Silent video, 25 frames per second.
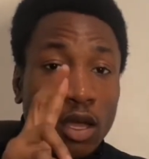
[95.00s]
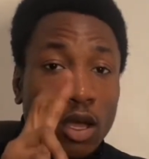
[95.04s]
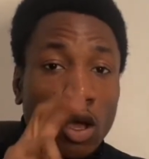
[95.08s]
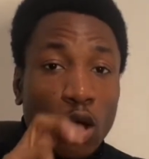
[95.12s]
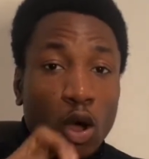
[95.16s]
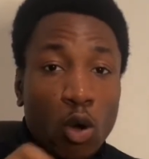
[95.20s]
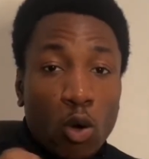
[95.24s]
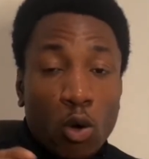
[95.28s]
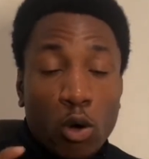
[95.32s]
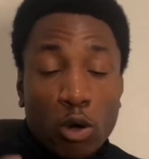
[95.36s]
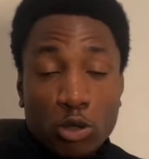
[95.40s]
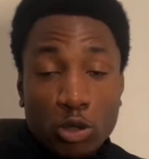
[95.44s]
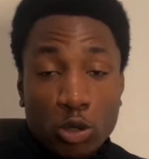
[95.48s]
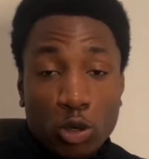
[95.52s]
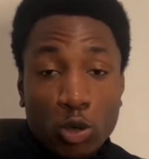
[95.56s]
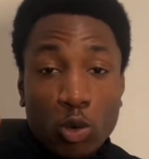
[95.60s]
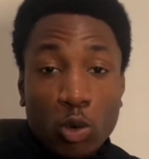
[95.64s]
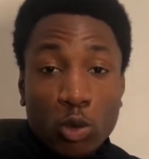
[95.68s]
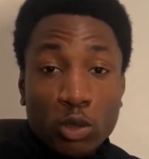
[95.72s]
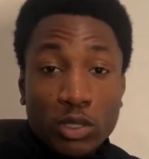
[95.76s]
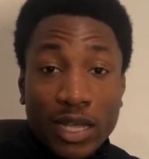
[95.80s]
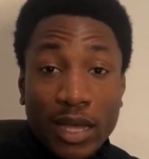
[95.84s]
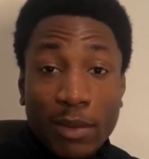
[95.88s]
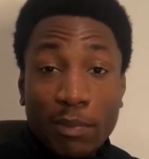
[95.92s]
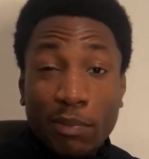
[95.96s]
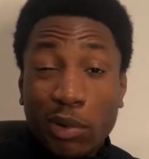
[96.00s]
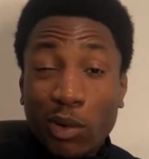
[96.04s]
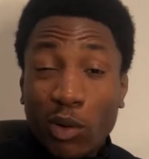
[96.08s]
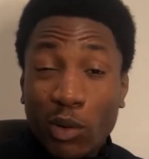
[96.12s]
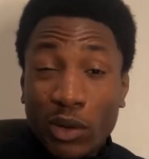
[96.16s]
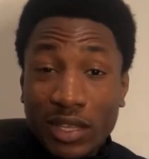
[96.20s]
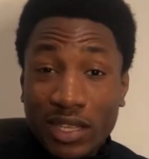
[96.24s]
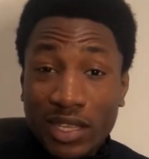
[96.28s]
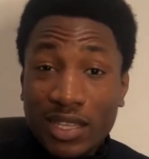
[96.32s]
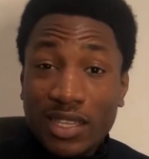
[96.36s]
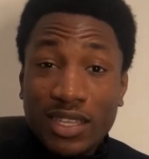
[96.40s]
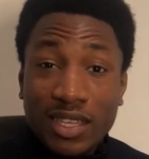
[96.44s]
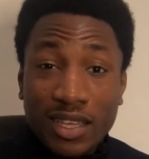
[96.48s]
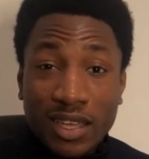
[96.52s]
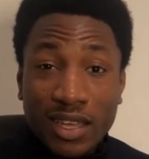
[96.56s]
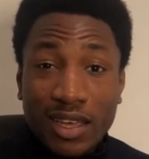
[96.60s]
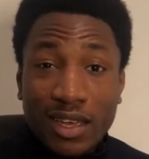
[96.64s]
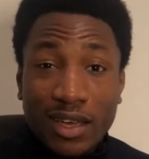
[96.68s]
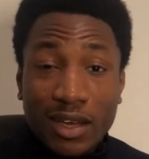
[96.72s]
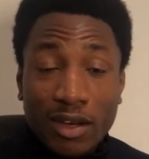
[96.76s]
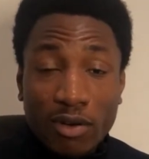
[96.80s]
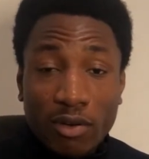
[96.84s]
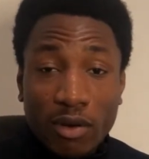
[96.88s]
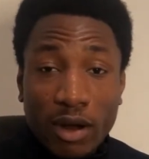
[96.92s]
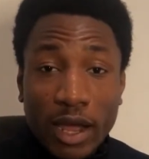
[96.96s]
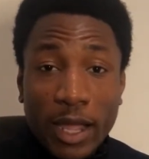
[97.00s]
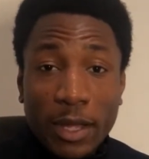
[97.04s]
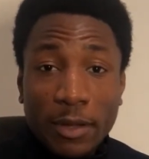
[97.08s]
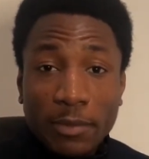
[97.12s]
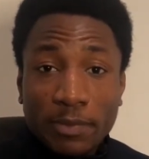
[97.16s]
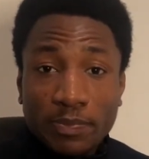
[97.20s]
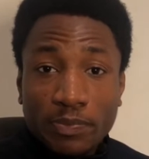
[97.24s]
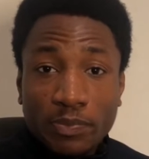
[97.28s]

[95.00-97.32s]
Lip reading: quote unquote employee, right?